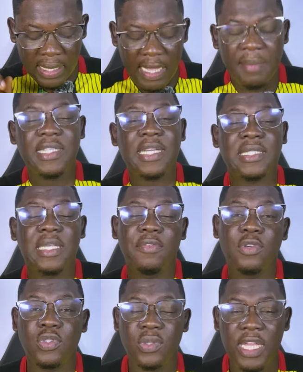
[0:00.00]
let me just give
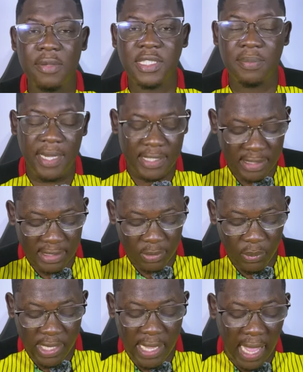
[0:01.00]
you today's matches.
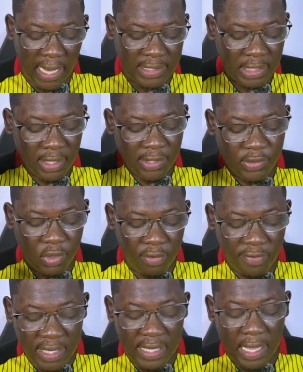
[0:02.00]
We had
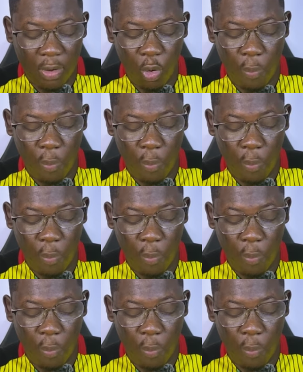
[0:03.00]
Slovenia who